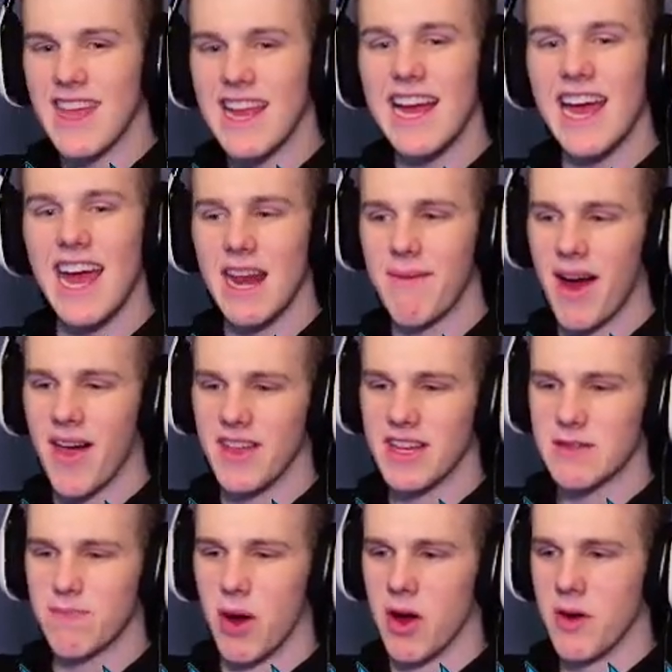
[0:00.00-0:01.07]
the thing I hate about
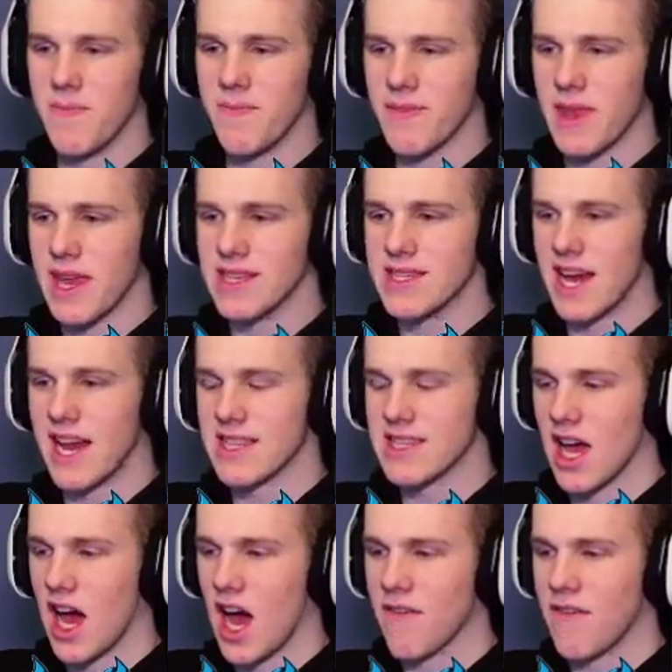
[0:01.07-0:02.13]
this boat is that
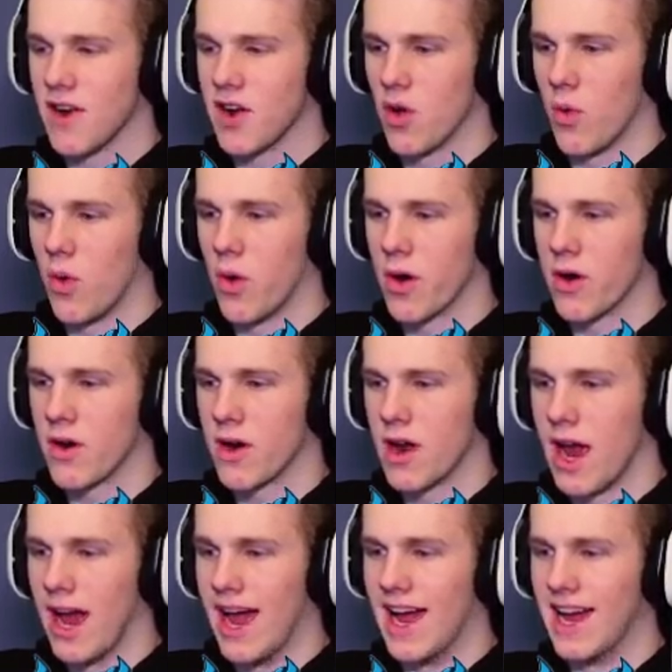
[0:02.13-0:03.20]
it's half underwater
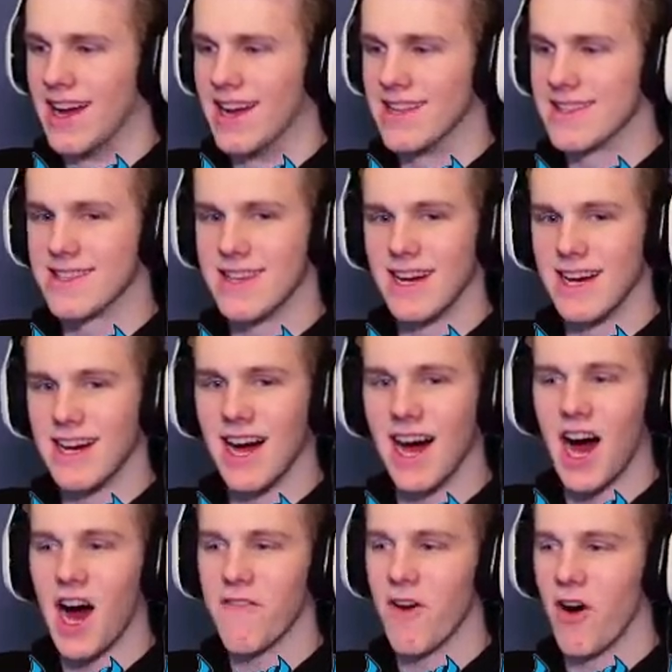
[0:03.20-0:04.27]
and
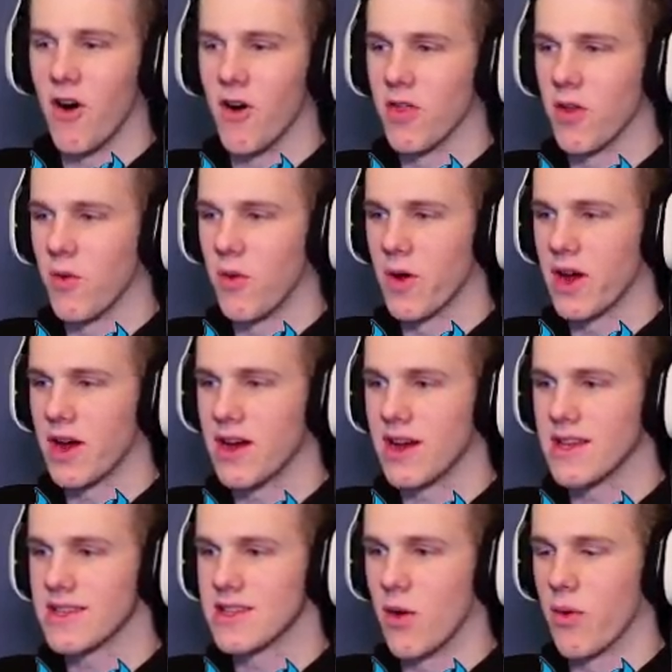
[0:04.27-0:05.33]
half on the water.
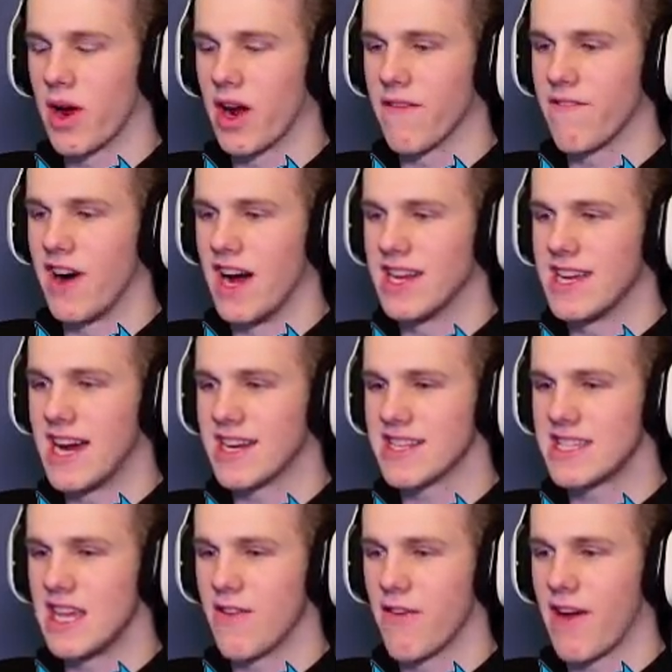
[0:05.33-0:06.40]
So we're going to find out to
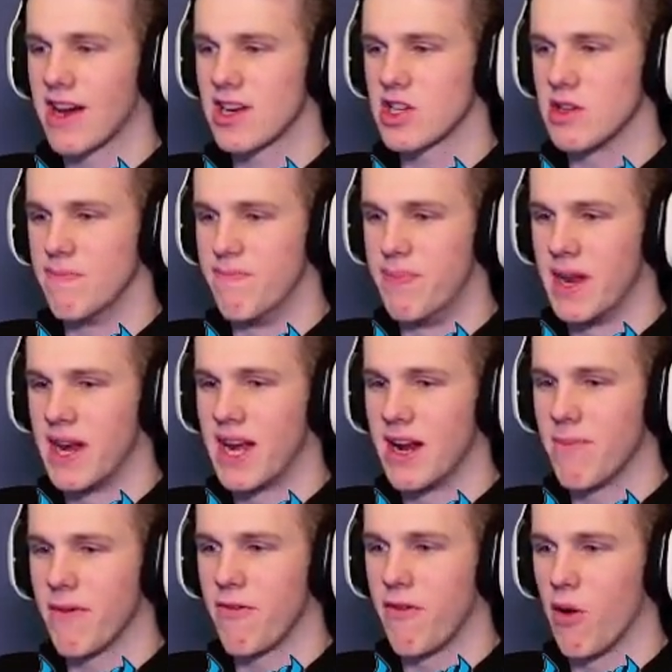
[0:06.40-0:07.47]
see if I've actually been in
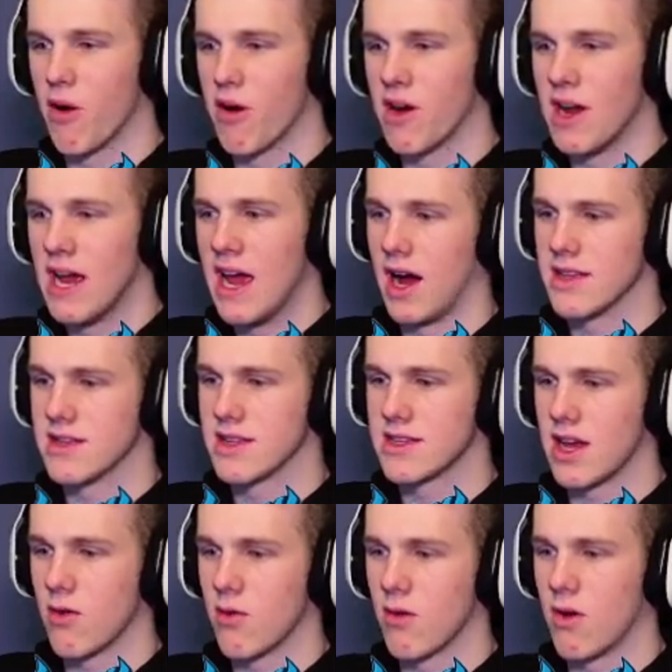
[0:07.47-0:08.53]
it before. All right, so let's
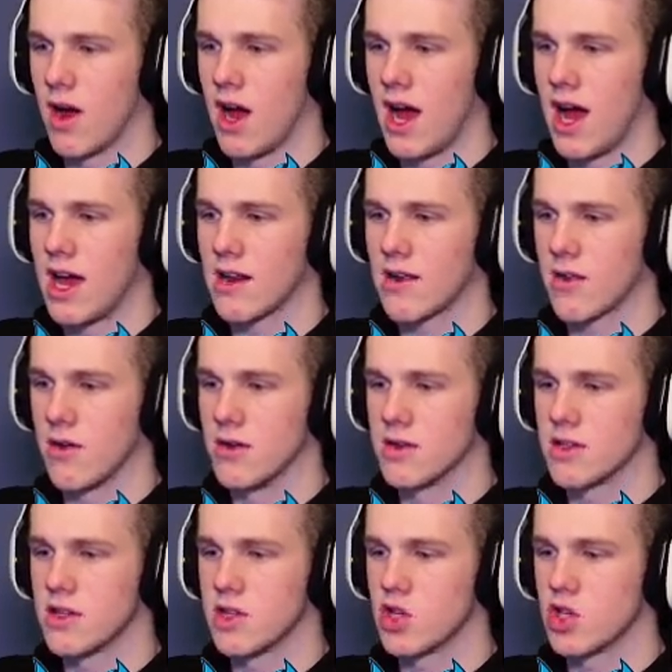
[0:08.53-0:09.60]
get right
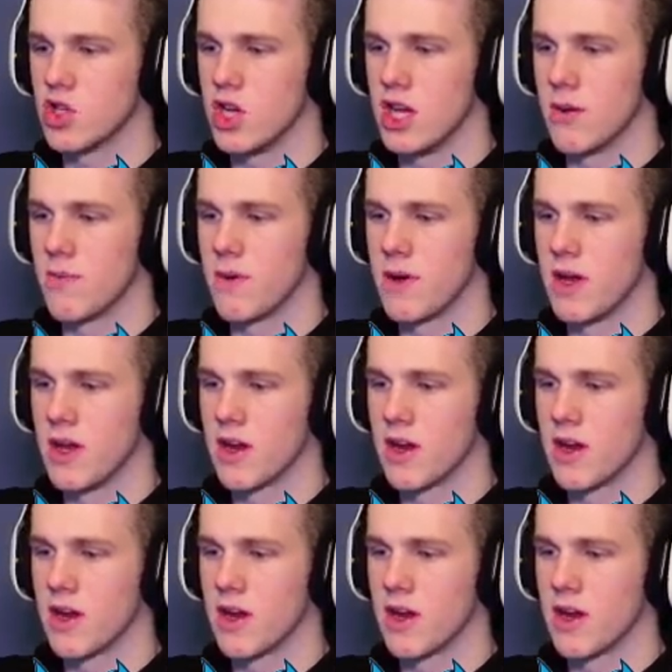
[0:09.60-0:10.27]
close to the ship,